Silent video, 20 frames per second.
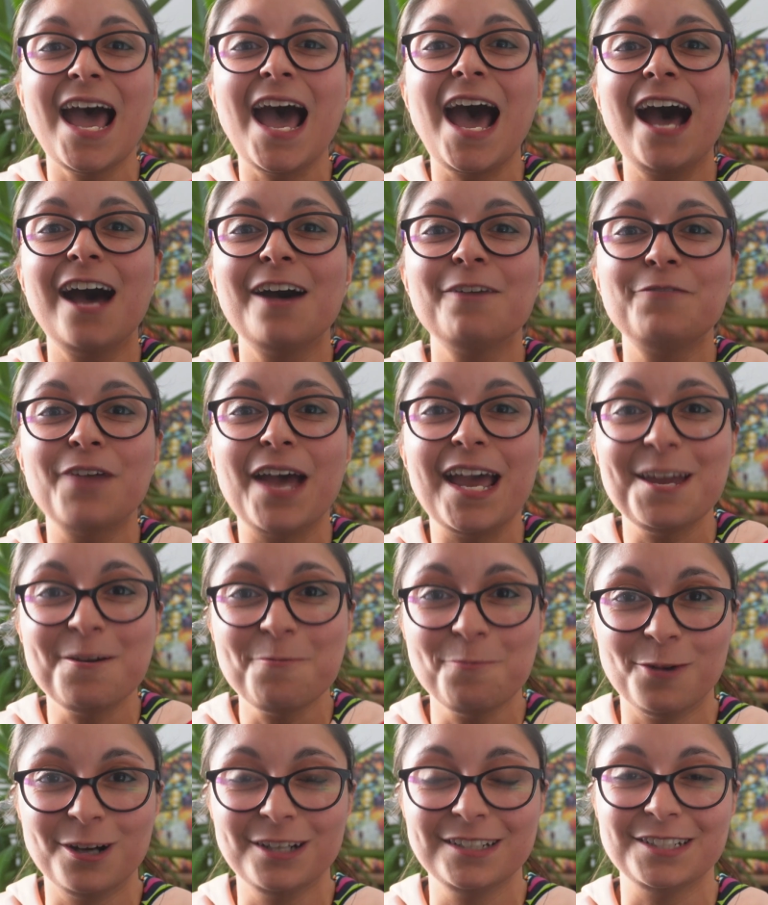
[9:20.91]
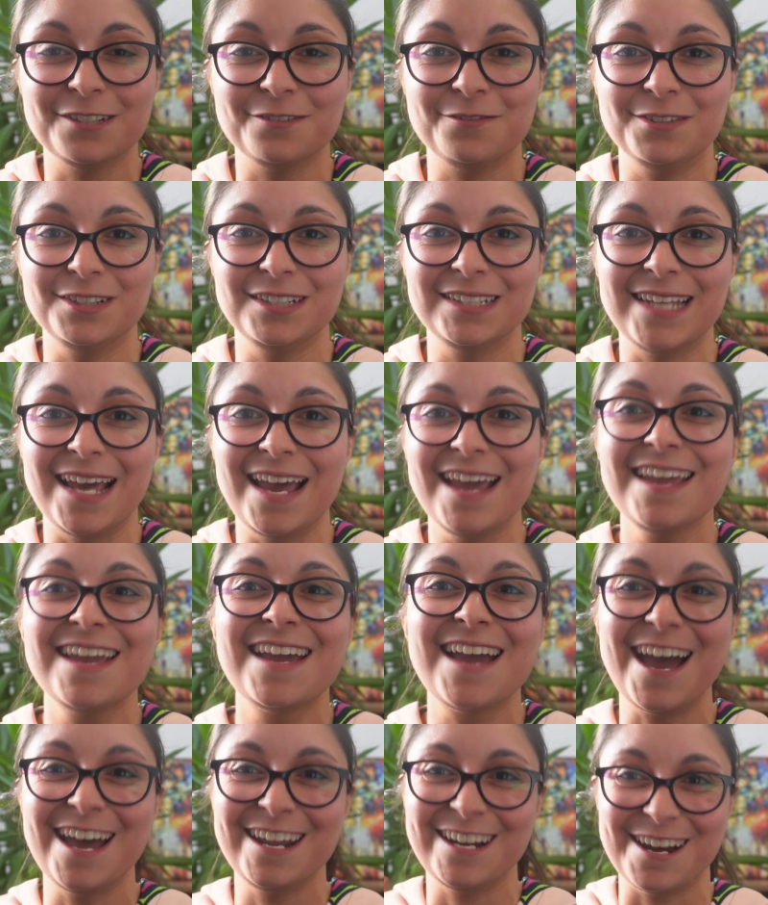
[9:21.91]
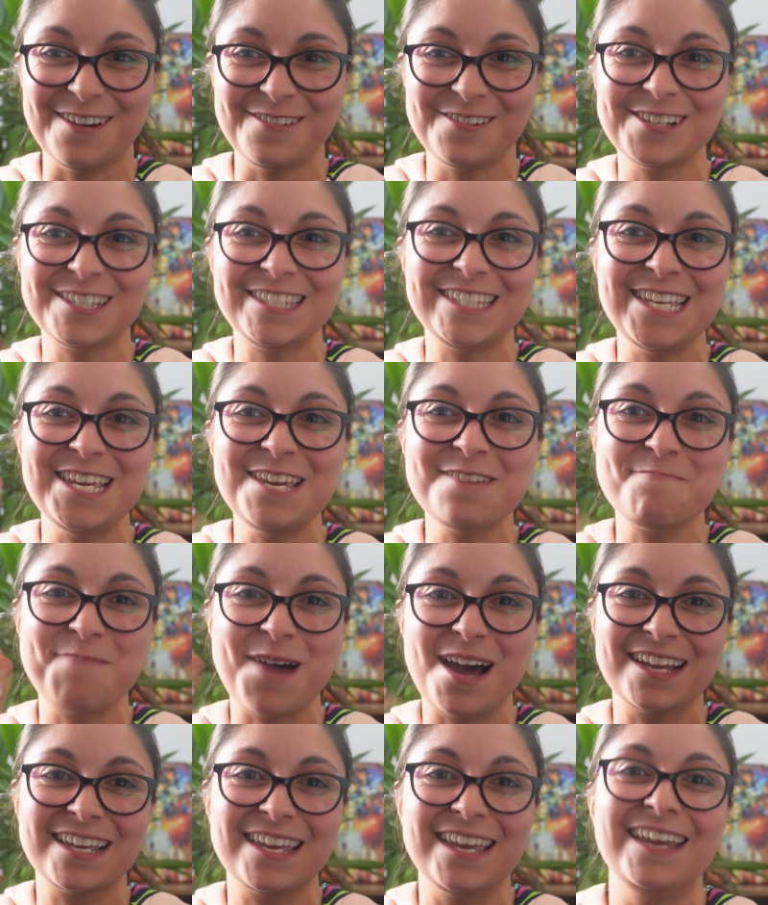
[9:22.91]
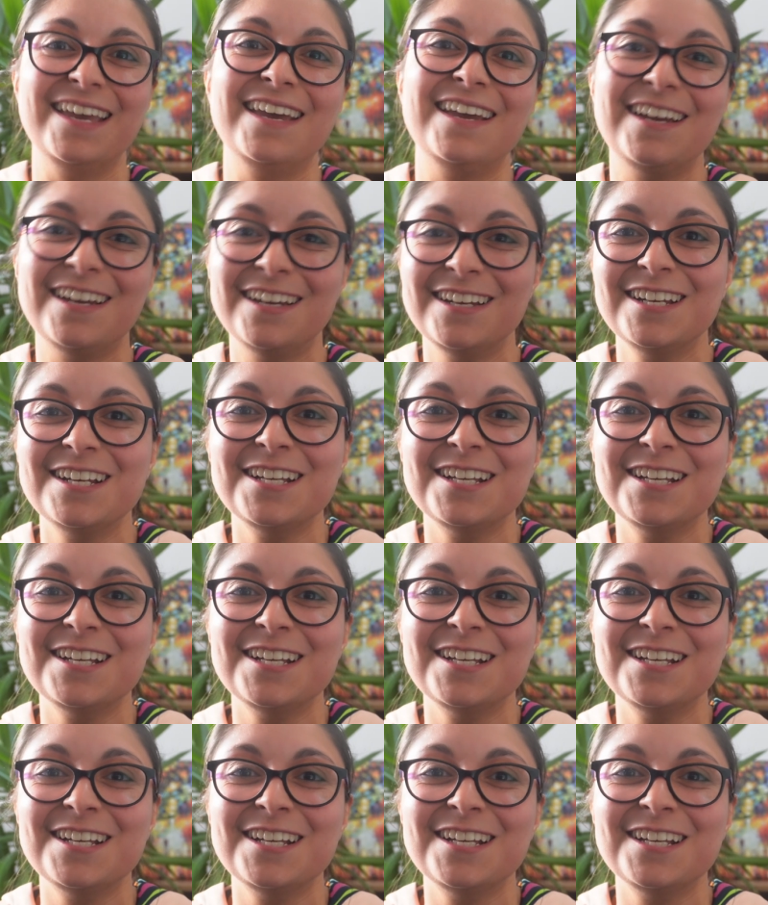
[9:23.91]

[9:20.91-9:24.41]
Have a wonderful day, and I will see you back here